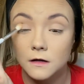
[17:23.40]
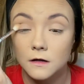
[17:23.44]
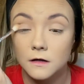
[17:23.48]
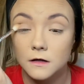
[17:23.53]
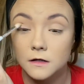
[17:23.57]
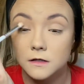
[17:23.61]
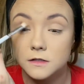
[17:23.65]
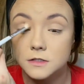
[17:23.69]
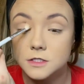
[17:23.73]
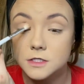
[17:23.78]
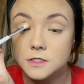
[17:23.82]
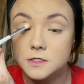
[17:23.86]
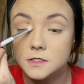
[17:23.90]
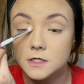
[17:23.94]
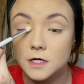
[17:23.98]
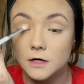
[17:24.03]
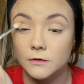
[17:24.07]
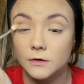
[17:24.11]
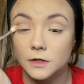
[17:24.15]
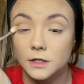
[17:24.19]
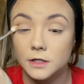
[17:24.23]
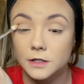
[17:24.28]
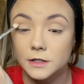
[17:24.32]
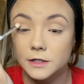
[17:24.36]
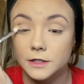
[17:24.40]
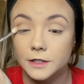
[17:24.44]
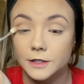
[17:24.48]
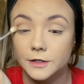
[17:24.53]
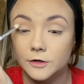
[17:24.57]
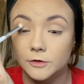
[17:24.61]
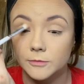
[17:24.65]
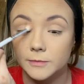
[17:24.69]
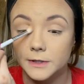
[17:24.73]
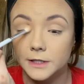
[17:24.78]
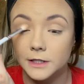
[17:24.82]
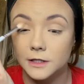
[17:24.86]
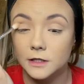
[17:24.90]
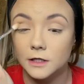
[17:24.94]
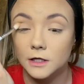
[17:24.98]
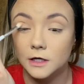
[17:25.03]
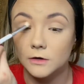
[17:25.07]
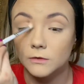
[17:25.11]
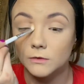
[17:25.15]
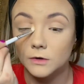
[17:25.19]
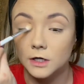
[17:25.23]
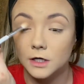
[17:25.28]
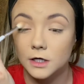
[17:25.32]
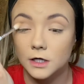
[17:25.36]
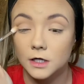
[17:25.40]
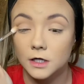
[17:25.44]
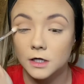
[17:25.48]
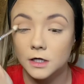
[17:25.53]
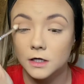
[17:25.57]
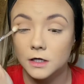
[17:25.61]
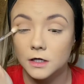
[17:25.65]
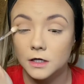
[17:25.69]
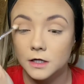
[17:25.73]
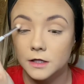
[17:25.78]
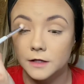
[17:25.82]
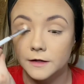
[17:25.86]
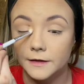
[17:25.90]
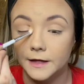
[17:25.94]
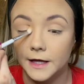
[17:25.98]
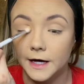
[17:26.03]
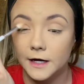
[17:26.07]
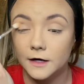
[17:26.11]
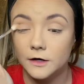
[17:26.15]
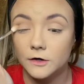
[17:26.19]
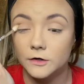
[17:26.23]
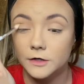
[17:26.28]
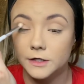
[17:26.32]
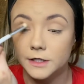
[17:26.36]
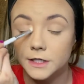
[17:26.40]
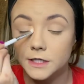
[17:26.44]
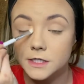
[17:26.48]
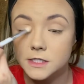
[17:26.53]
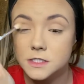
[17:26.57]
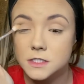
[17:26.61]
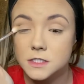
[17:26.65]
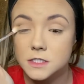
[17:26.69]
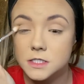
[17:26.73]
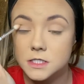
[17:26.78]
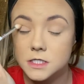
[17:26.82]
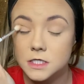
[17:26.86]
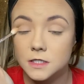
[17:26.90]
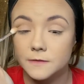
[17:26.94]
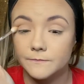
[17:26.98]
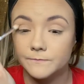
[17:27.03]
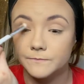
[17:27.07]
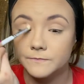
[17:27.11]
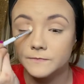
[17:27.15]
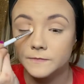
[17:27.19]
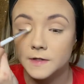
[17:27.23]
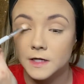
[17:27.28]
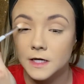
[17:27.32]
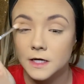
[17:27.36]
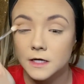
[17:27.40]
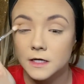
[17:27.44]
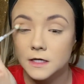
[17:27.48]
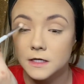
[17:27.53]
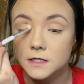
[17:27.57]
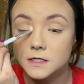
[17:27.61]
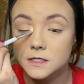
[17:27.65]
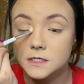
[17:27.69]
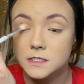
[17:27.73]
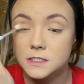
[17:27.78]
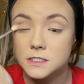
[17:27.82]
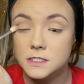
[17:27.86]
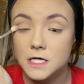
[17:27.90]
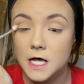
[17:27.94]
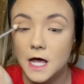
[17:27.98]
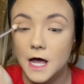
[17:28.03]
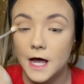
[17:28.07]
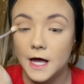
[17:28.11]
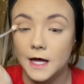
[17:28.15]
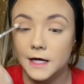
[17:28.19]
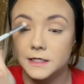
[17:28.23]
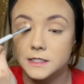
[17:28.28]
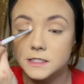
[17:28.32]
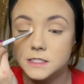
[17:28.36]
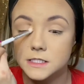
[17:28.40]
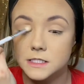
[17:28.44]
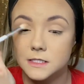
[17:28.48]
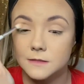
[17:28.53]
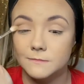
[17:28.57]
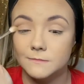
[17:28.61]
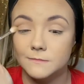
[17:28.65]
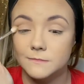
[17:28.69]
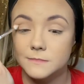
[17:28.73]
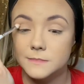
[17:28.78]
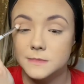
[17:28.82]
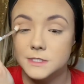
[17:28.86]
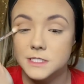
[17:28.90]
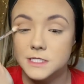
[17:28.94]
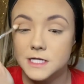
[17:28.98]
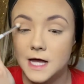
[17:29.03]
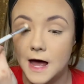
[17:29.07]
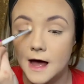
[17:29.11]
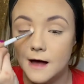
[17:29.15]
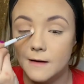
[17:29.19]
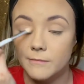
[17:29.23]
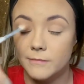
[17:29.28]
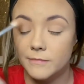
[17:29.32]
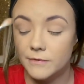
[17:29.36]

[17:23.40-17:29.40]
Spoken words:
And just go a little bit lower in that crease to add some depth.